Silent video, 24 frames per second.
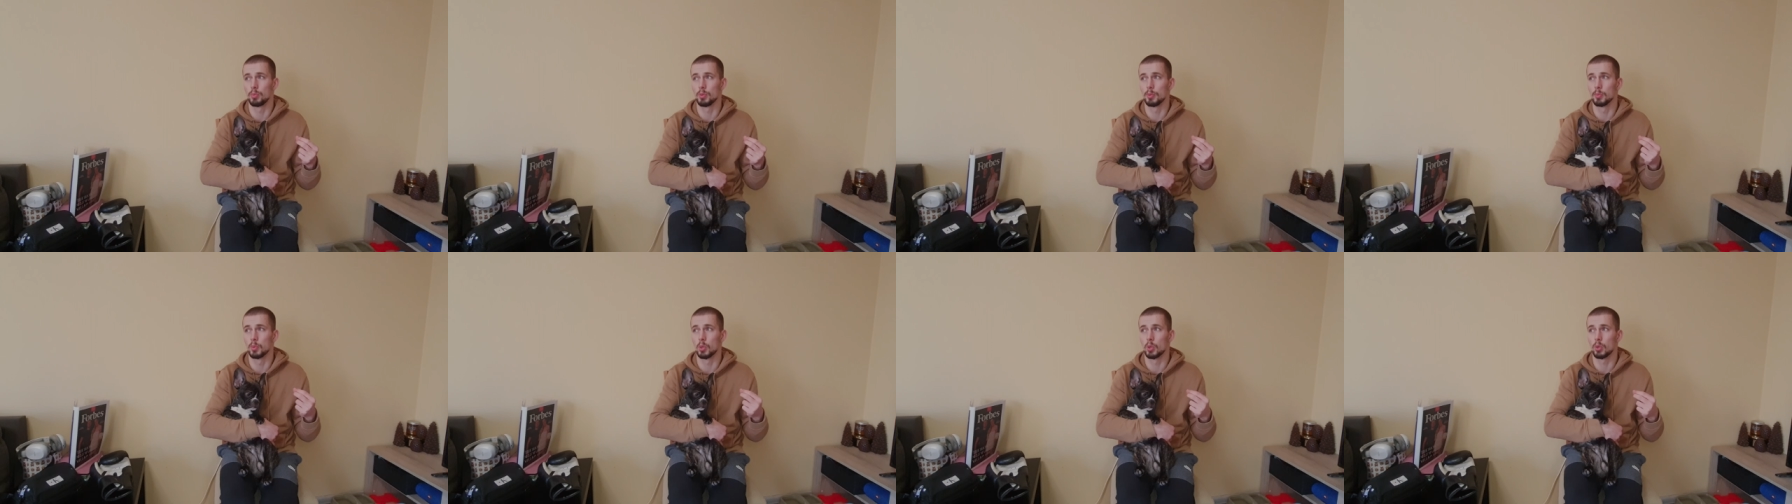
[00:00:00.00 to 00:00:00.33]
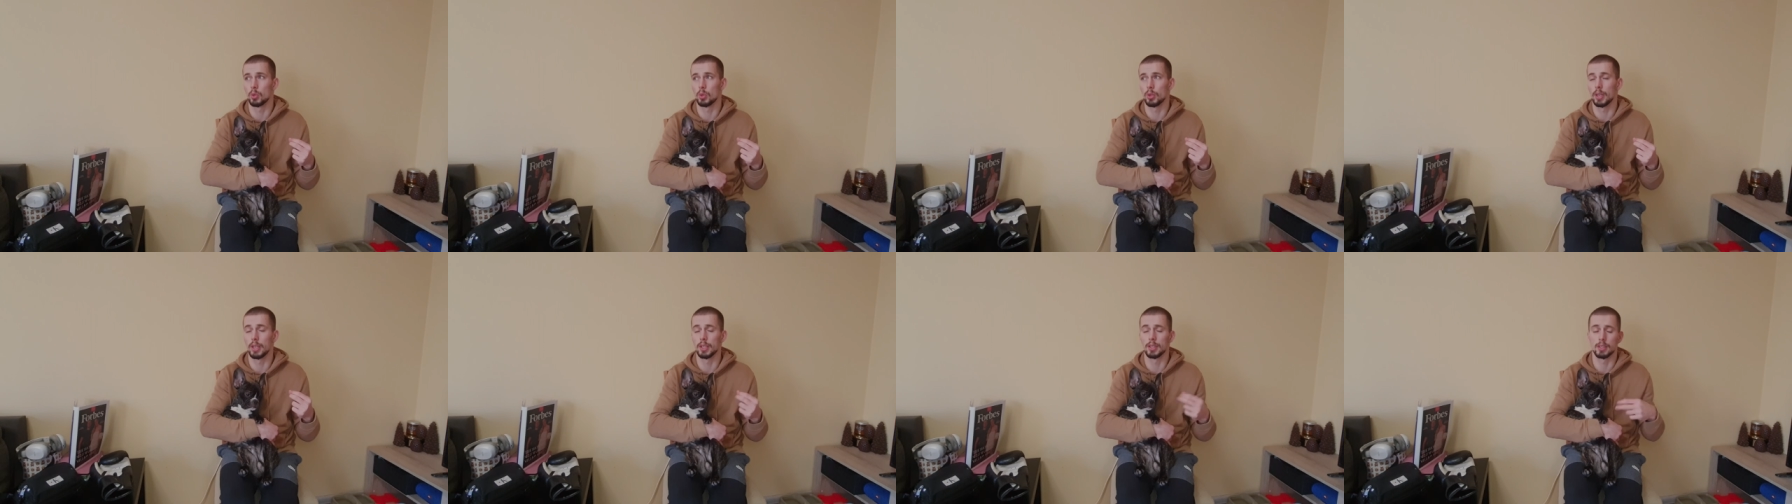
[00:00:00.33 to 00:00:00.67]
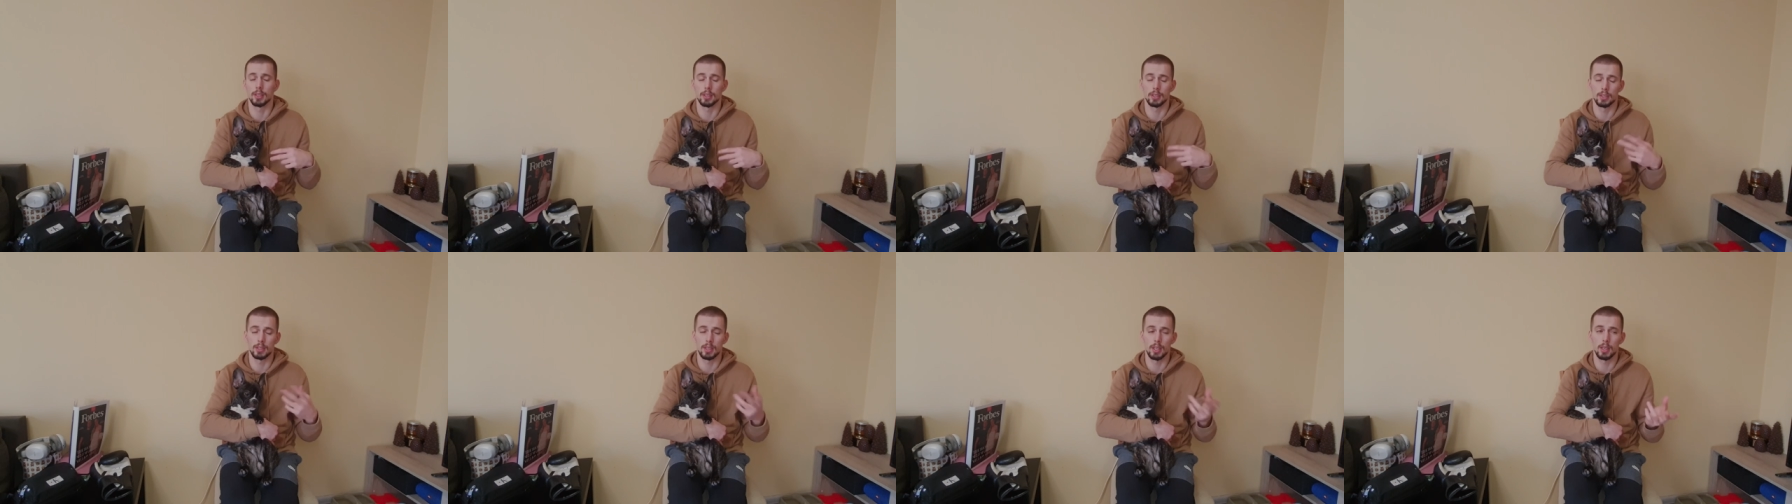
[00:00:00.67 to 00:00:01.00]
be more
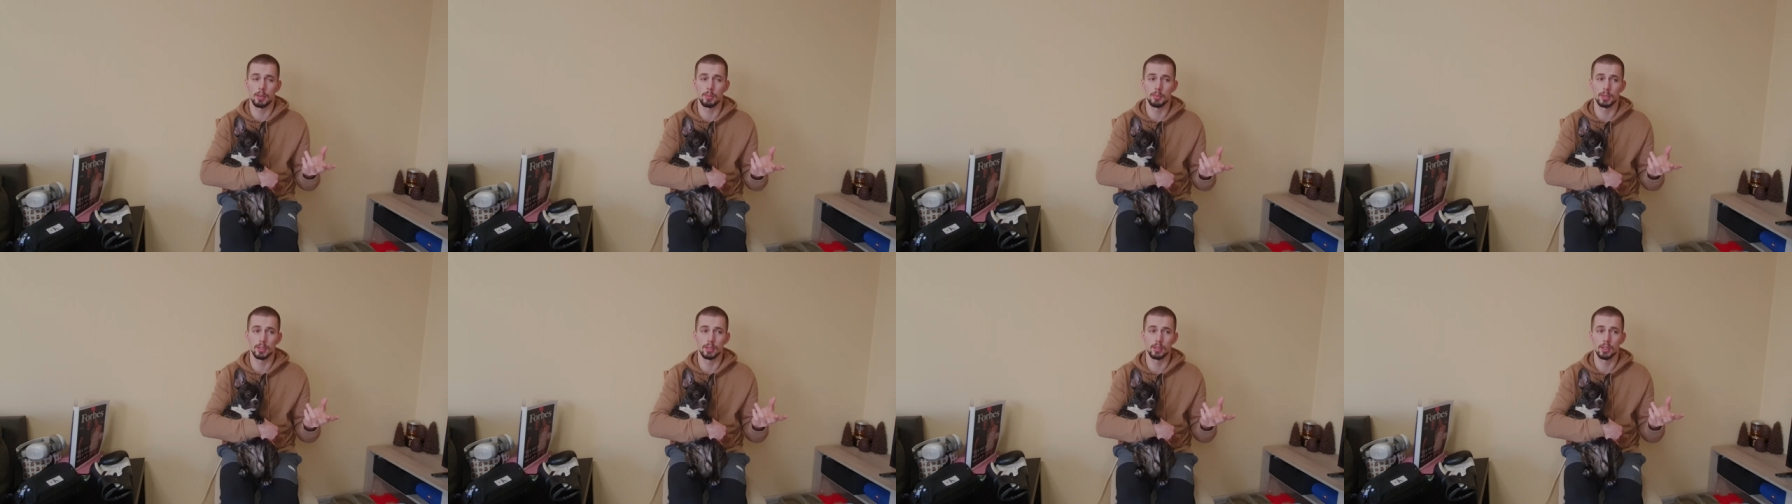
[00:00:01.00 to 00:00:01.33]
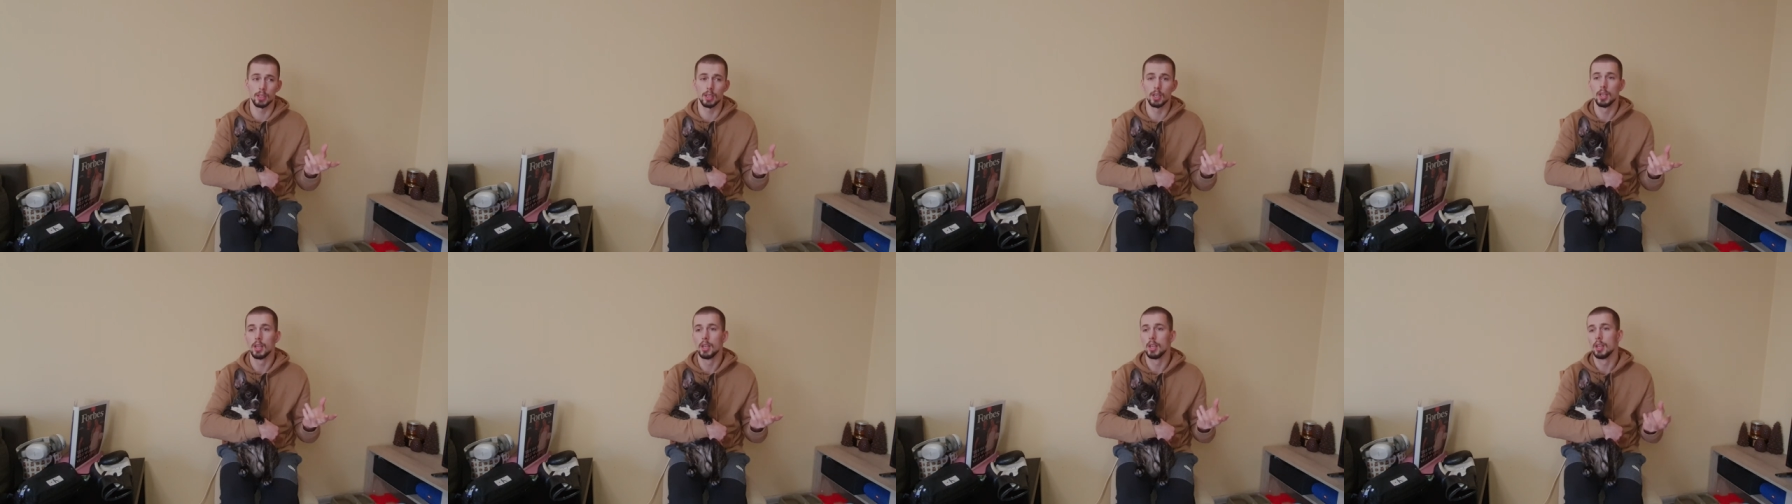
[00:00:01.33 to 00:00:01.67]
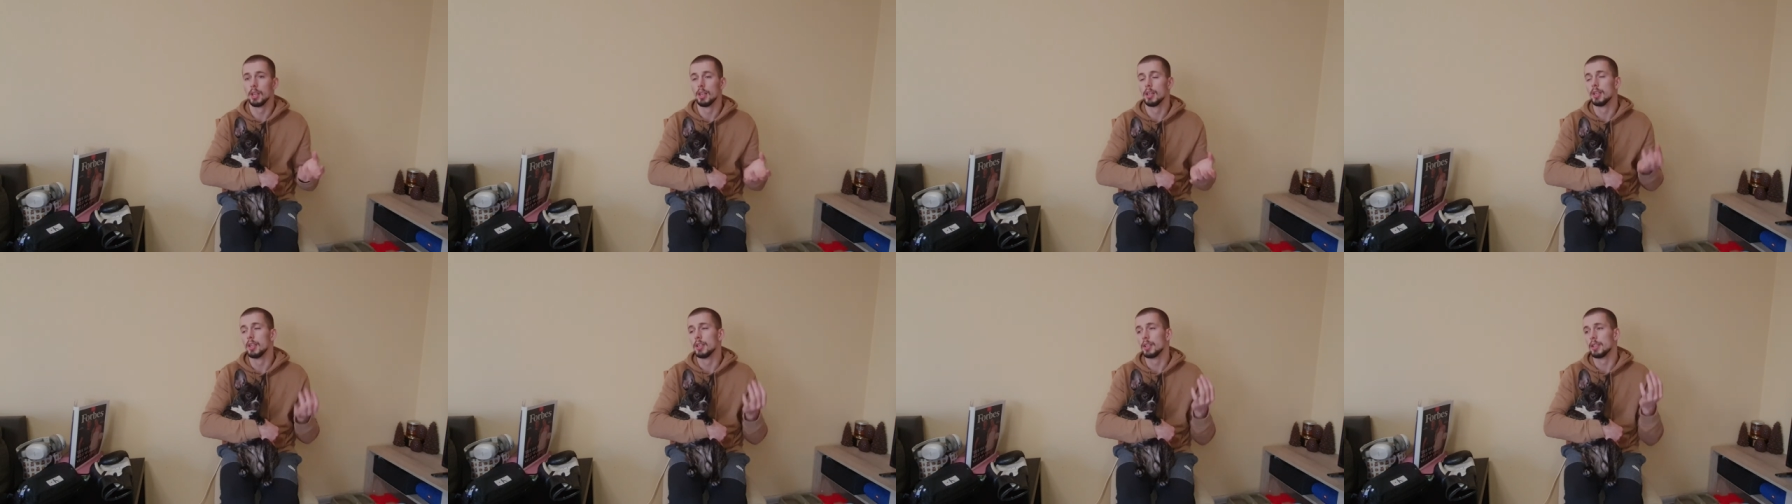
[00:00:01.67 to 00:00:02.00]
entertainment
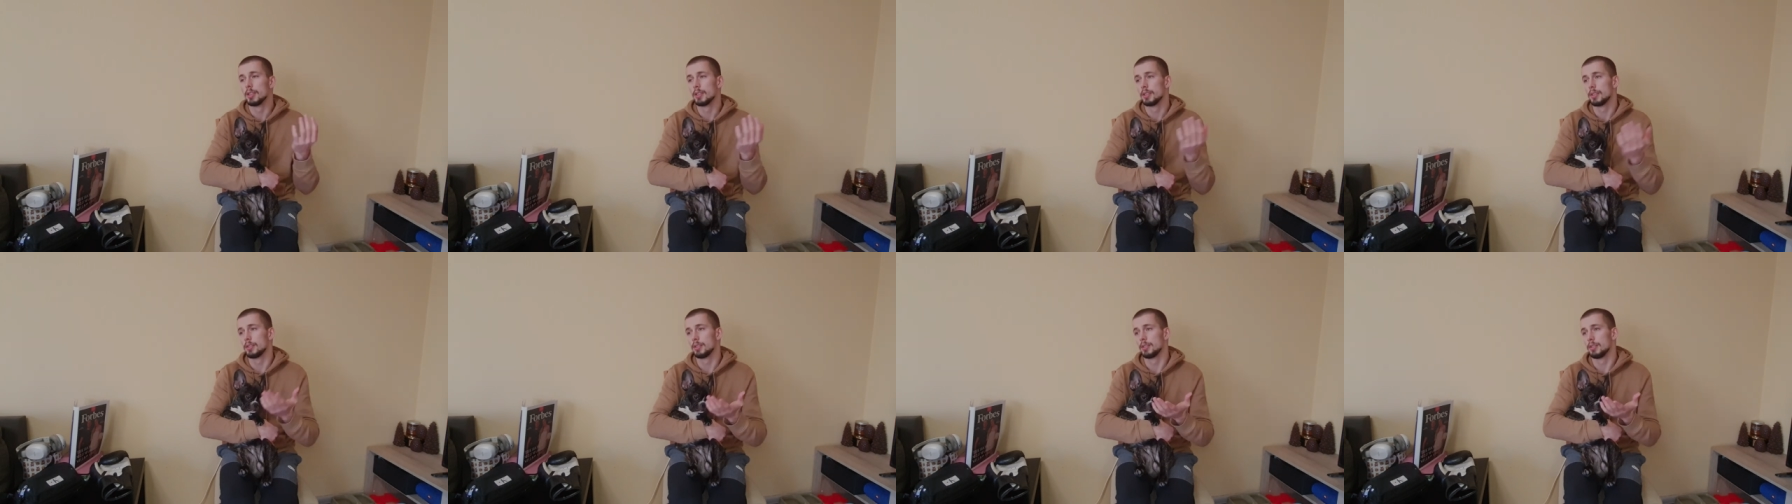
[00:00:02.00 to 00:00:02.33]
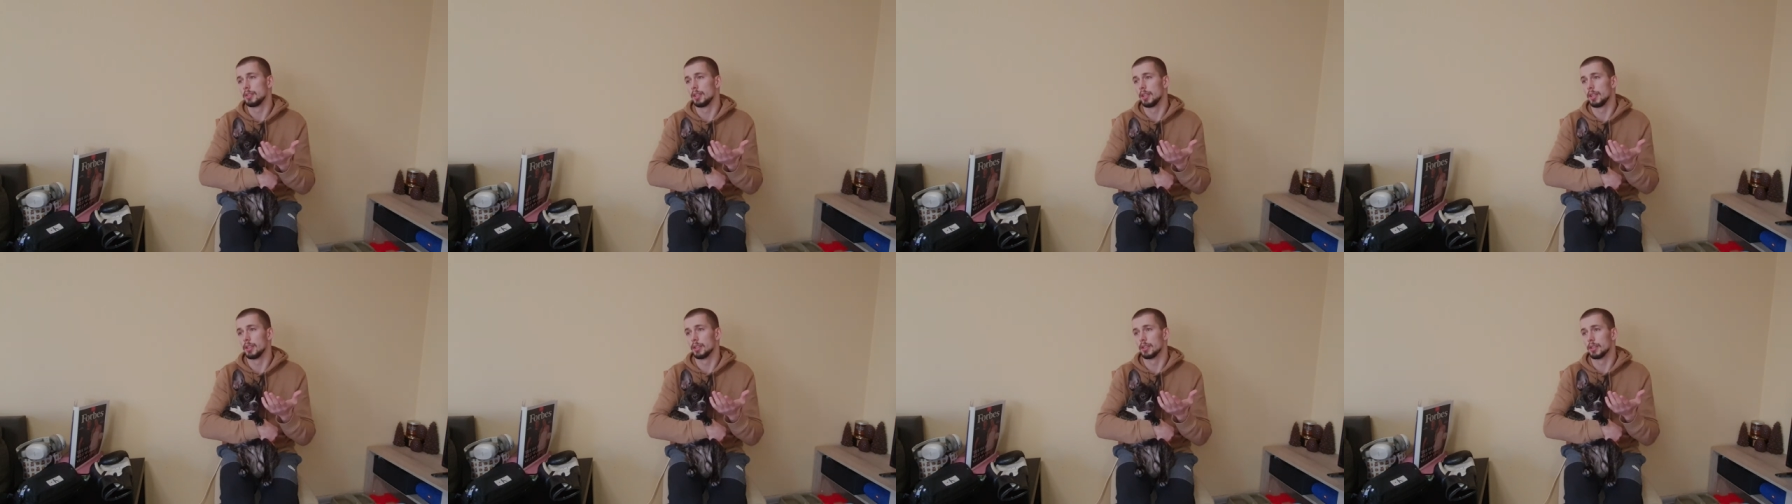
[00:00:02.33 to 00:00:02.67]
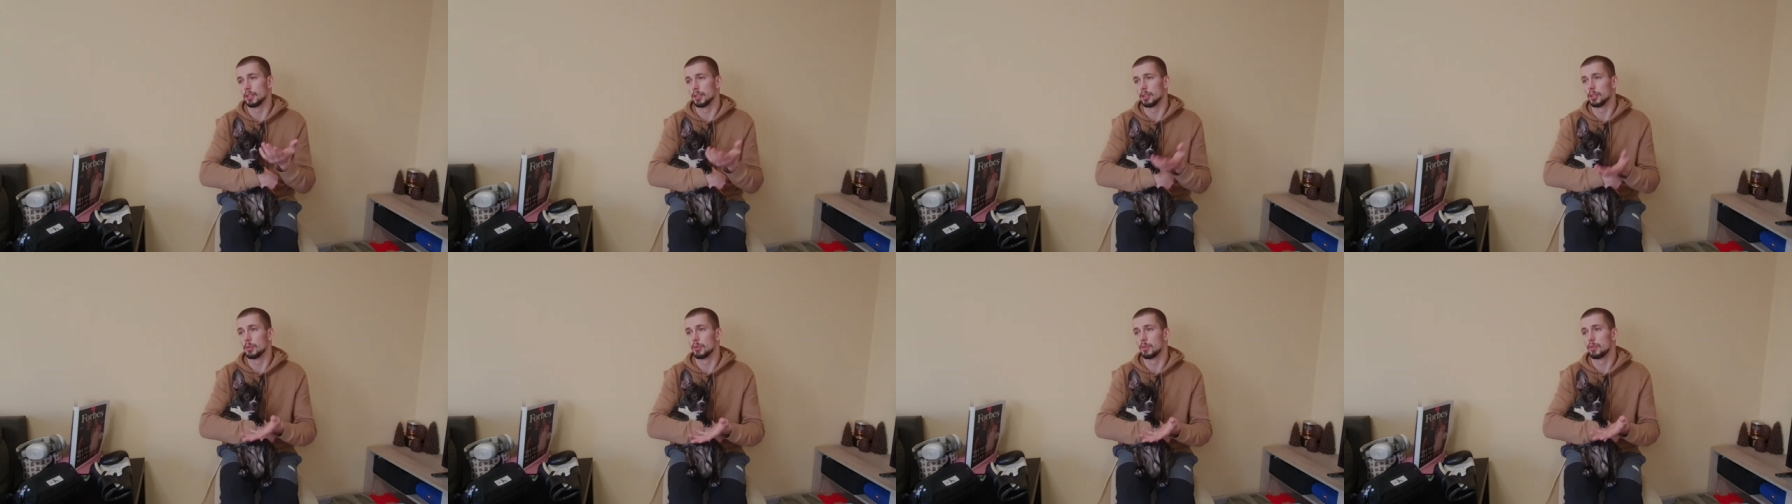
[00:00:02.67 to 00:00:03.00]
than a
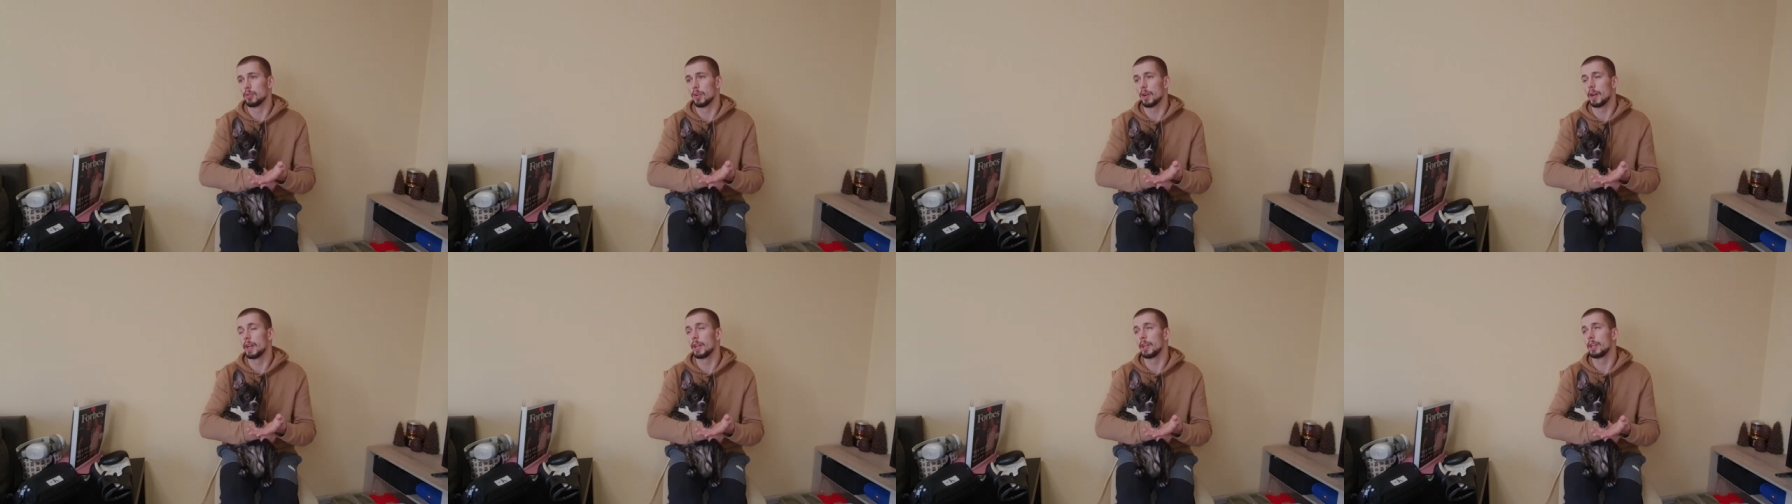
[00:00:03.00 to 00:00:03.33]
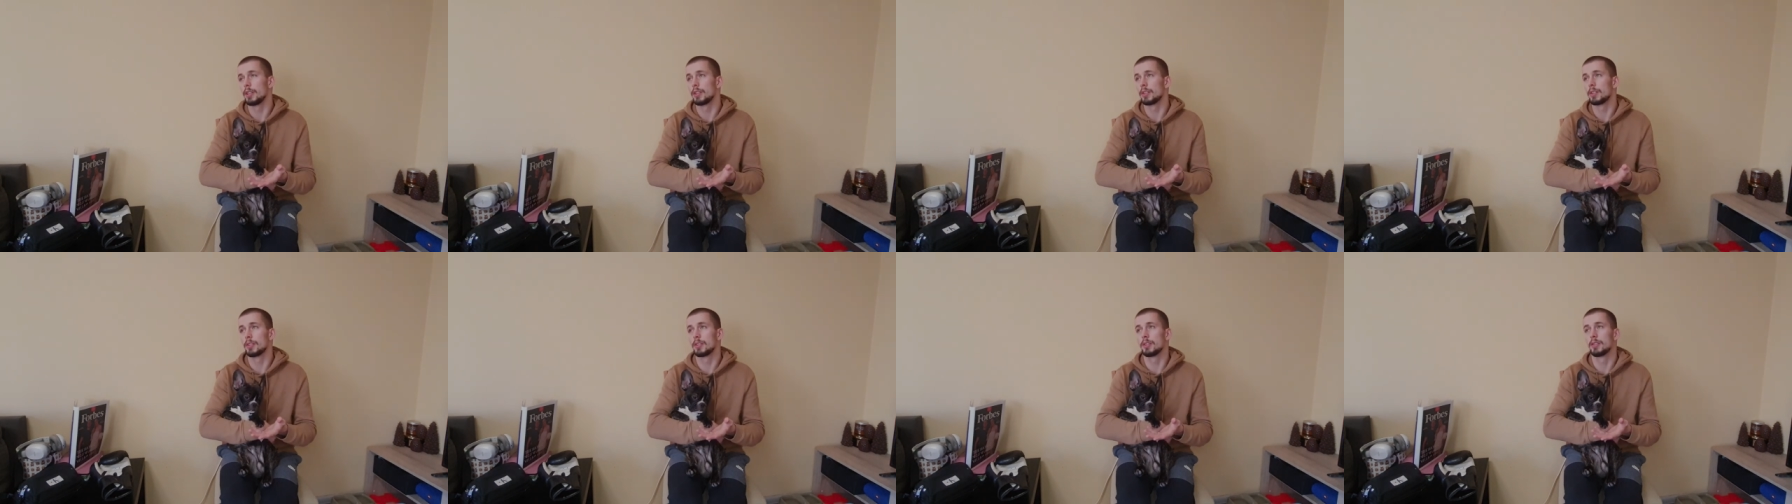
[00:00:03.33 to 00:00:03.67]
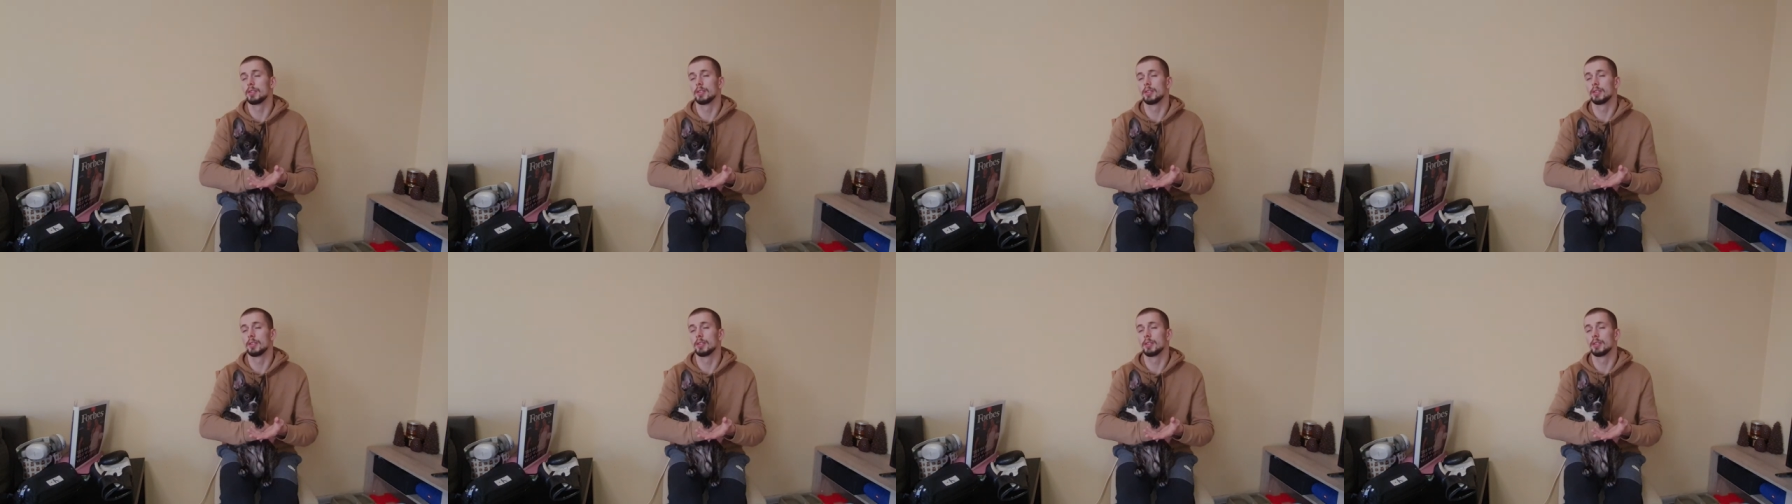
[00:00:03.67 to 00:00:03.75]
real fight.